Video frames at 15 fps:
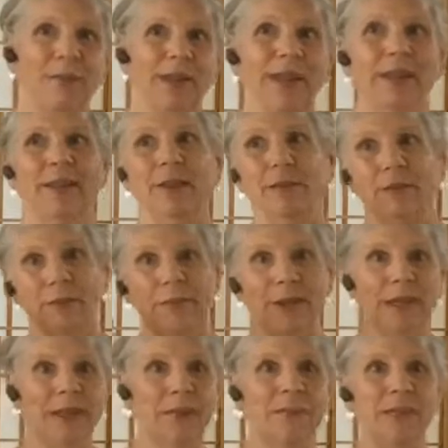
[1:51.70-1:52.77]
in
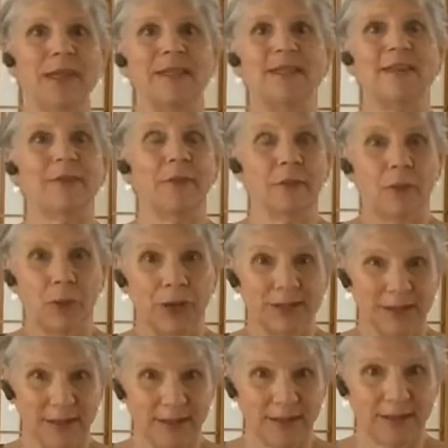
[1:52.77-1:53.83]
the midst of the
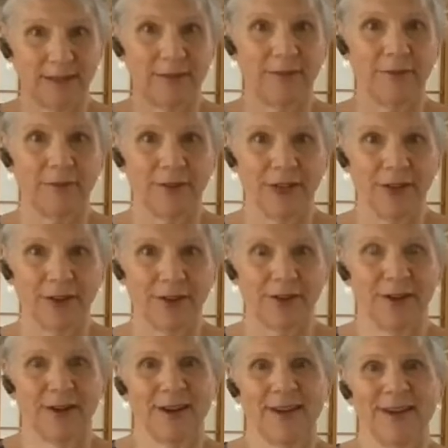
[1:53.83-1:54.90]
voices of fear,
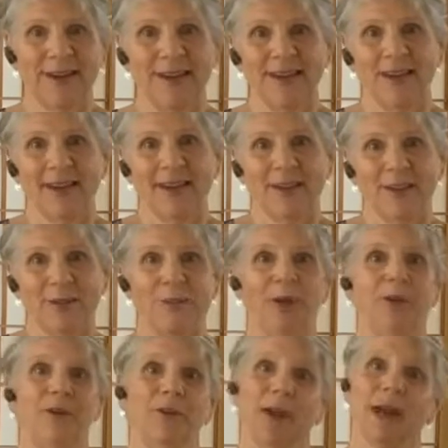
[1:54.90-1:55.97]
the one
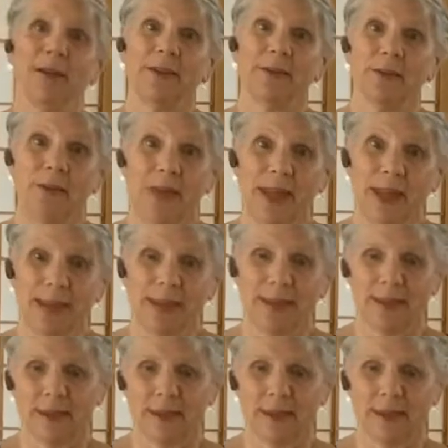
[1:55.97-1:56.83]
who has faith,